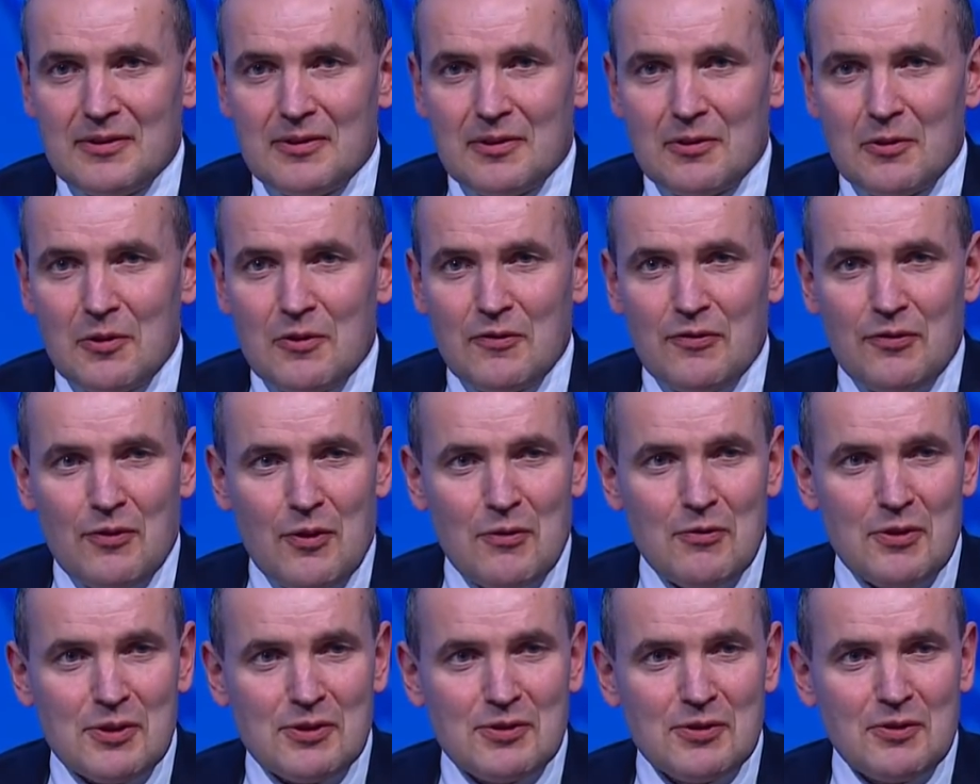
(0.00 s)
look
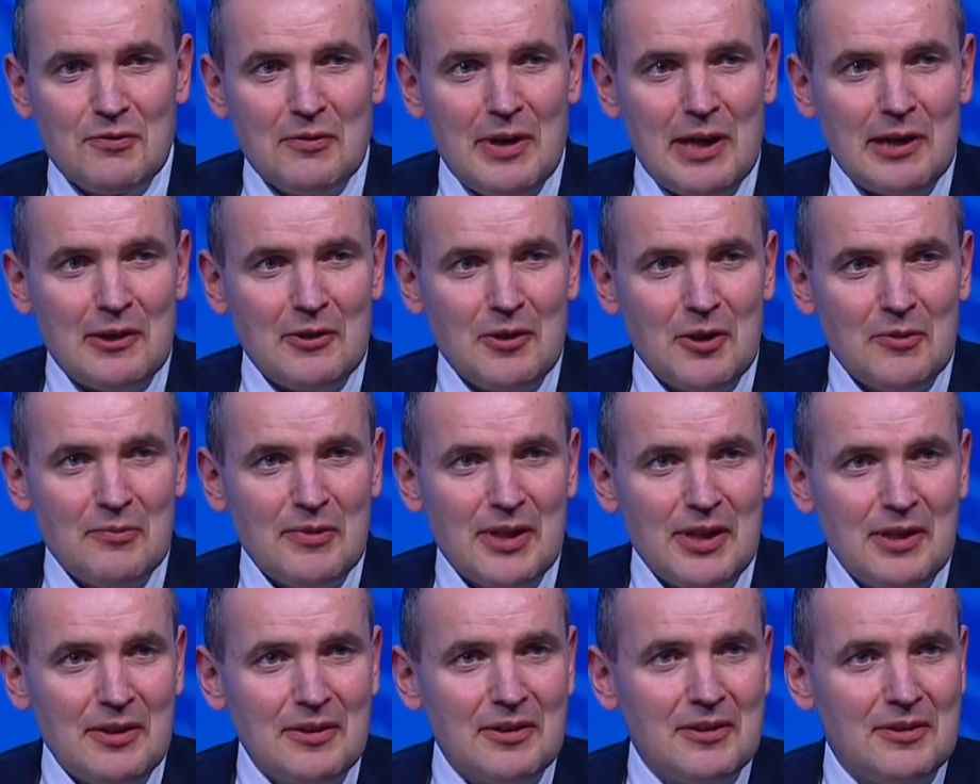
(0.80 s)
forward to
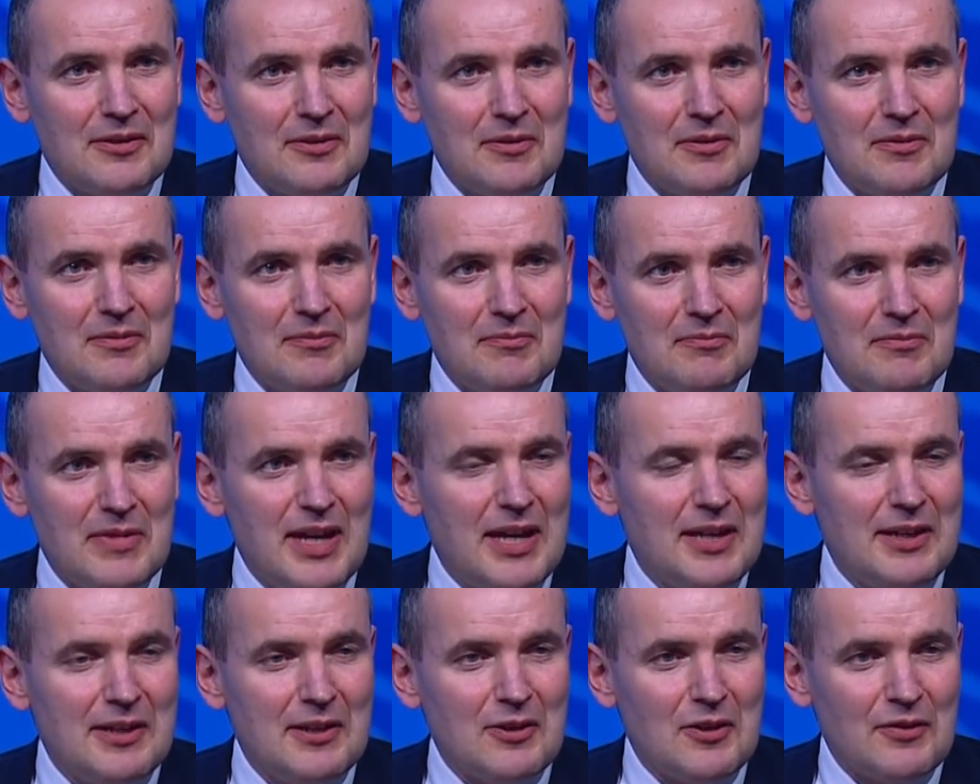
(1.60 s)
welcoming
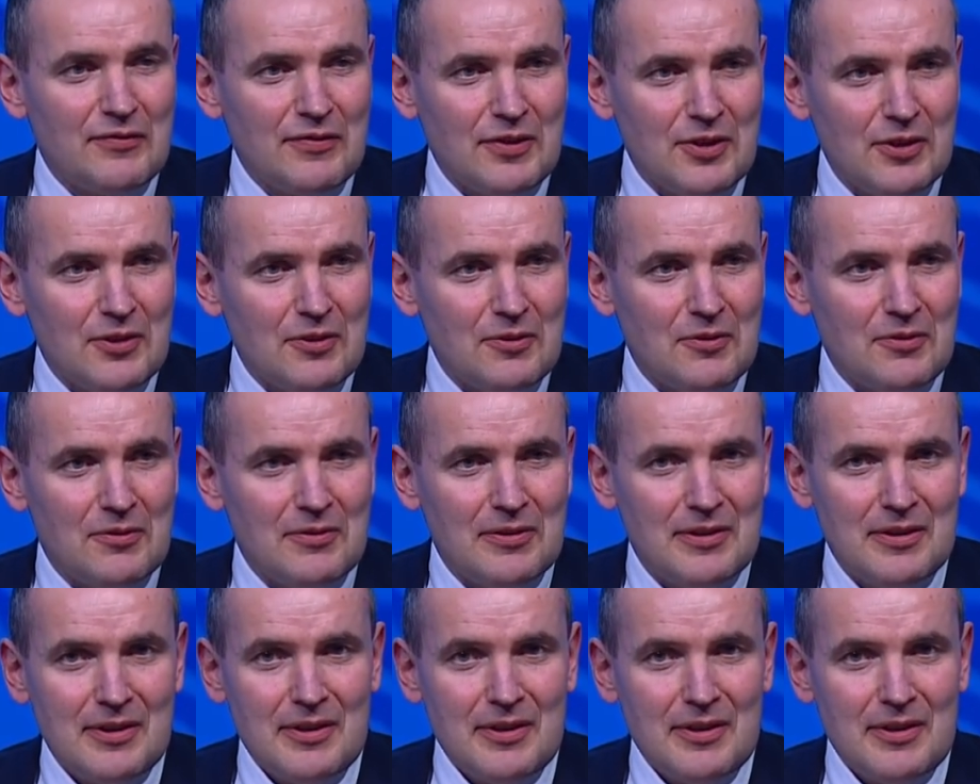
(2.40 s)
many of you